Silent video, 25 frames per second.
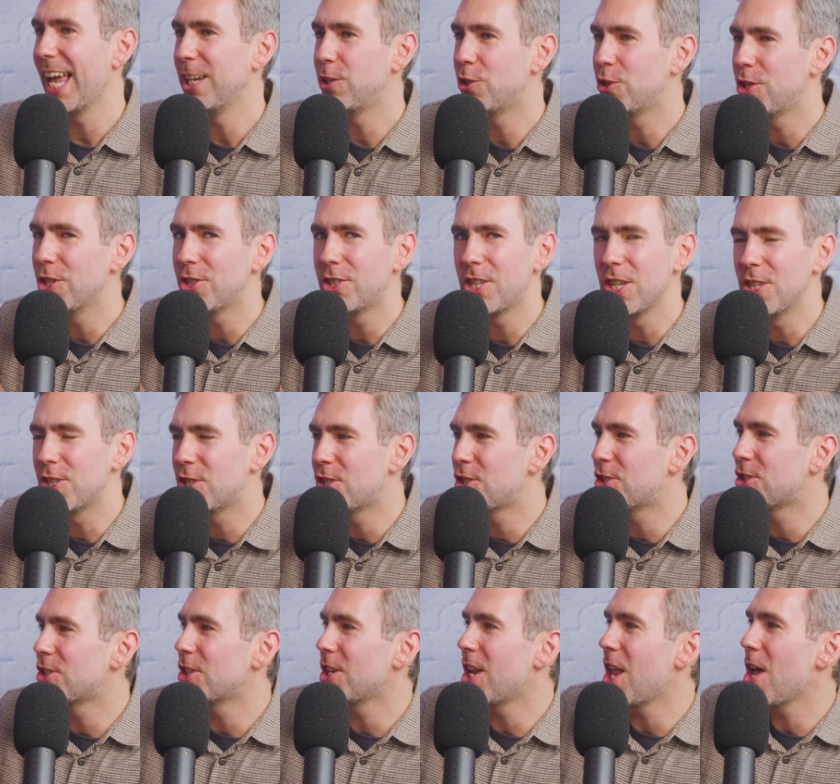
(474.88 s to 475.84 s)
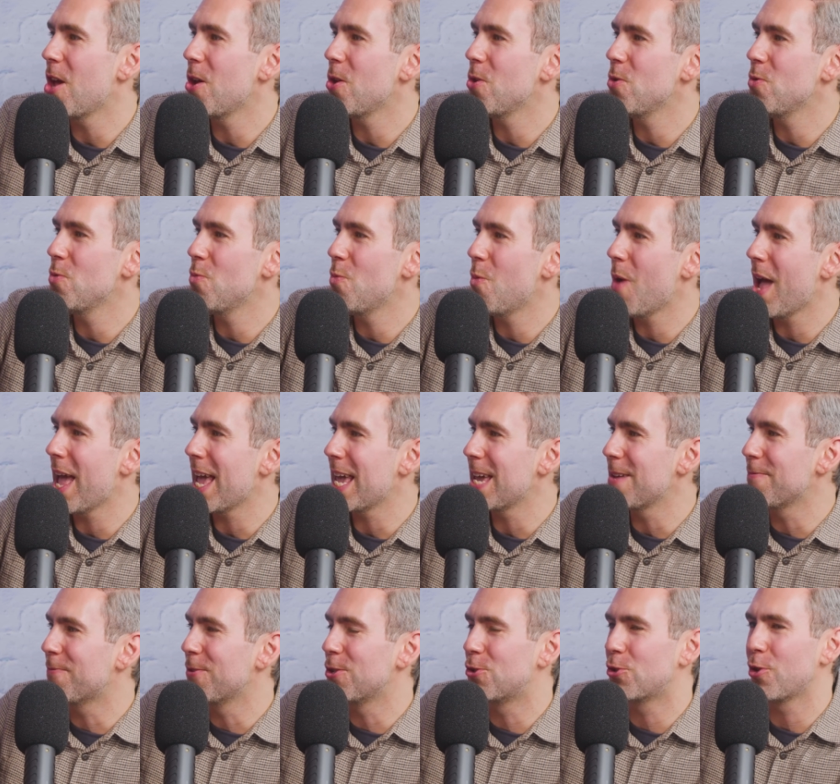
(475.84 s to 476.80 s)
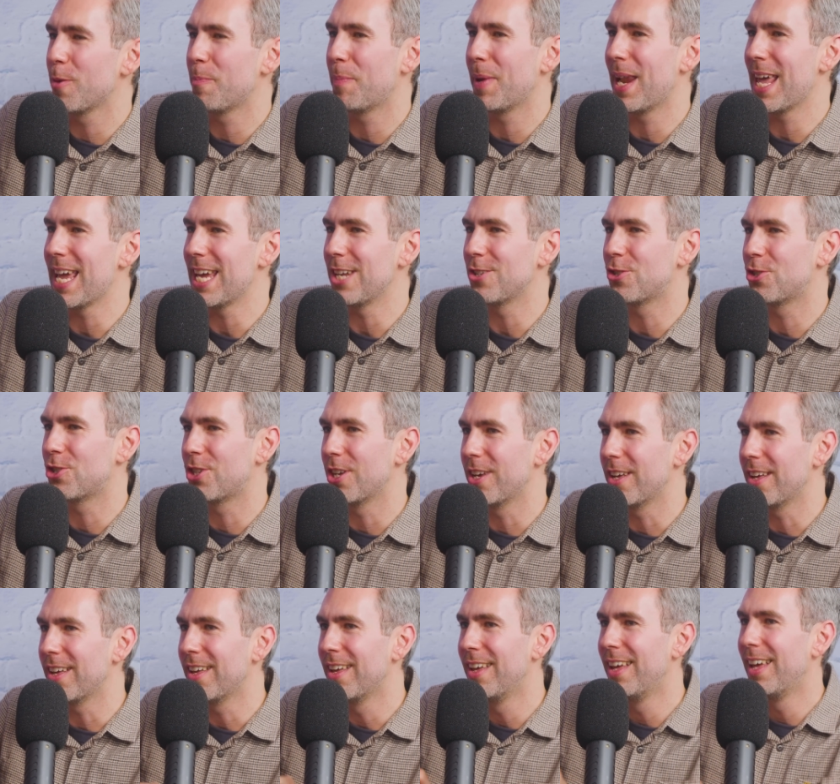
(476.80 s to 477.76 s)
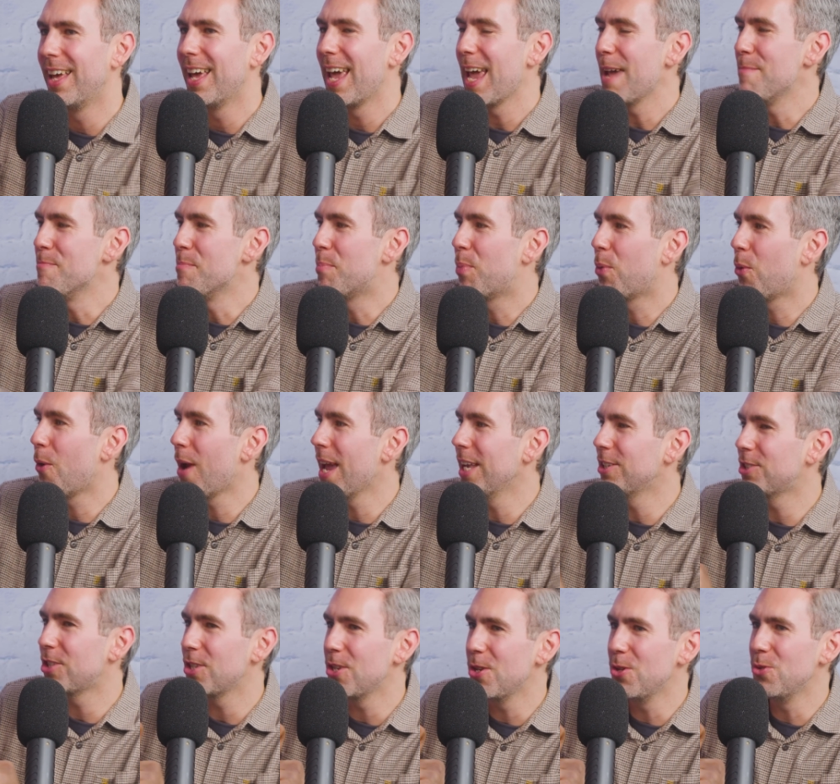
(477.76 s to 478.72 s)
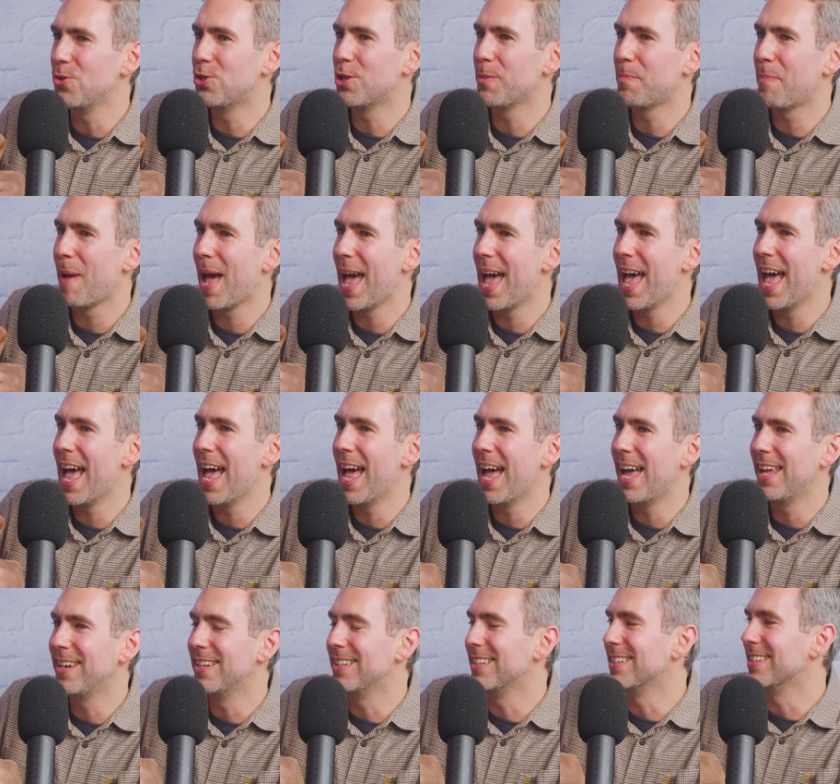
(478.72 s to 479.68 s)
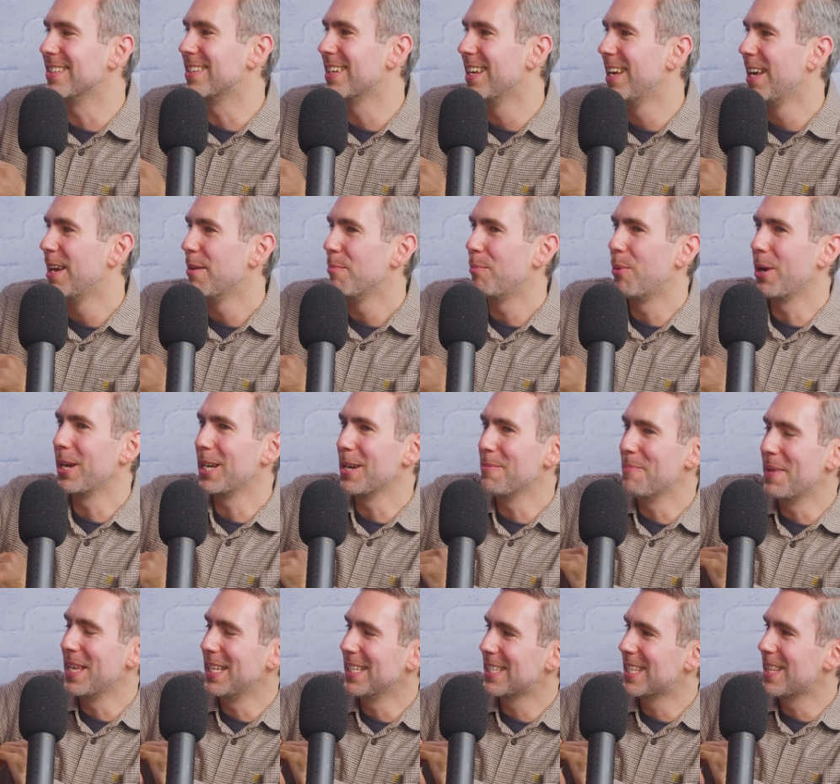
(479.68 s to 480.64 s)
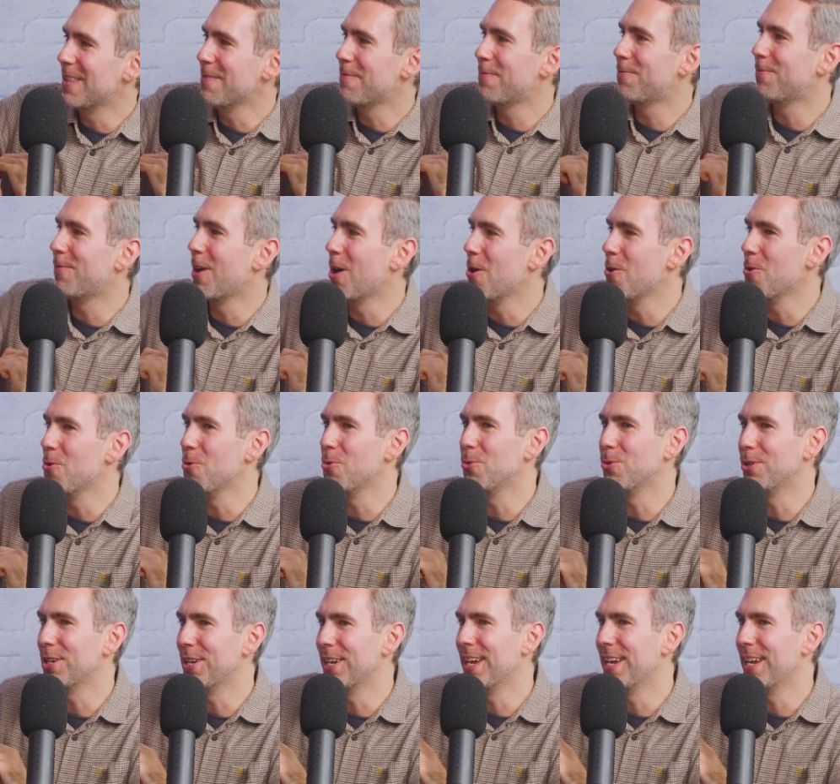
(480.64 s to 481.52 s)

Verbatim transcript: It's just a slow way for Triple H to impress New Japan and bring them into the fold.